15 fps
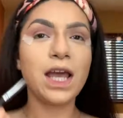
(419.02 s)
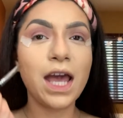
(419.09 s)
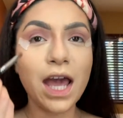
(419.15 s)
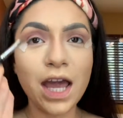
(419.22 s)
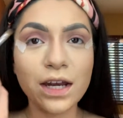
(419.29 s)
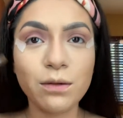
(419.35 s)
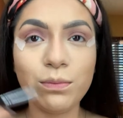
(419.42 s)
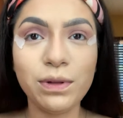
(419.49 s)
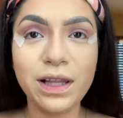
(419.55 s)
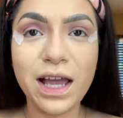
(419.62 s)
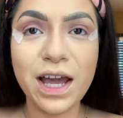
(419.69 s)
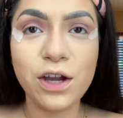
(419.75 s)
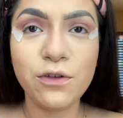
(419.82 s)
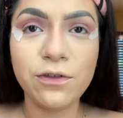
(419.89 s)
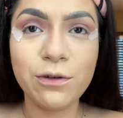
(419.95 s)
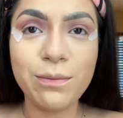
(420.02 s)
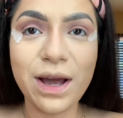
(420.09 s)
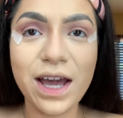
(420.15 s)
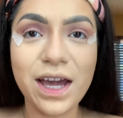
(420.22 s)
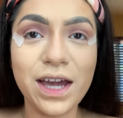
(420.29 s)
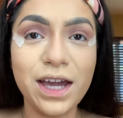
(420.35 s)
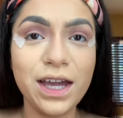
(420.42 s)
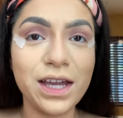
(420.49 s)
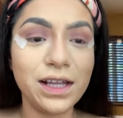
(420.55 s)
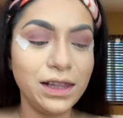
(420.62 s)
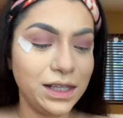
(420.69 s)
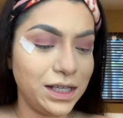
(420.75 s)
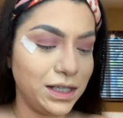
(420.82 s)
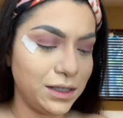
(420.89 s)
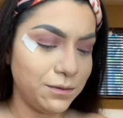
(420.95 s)
and apply over my
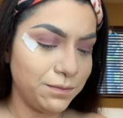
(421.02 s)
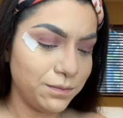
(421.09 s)
lid.